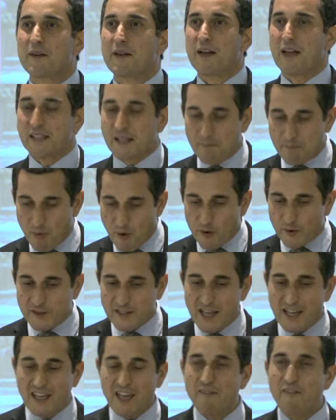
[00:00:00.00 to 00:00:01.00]
in the books
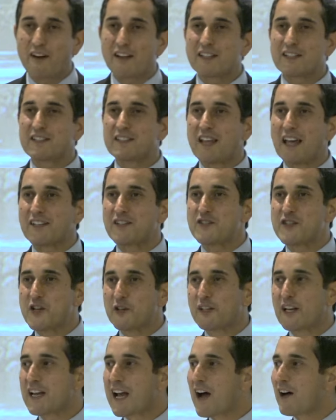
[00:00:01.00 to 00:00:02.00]
they give us as
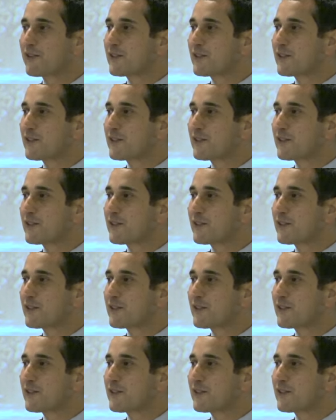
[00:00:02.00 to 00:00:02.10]
children,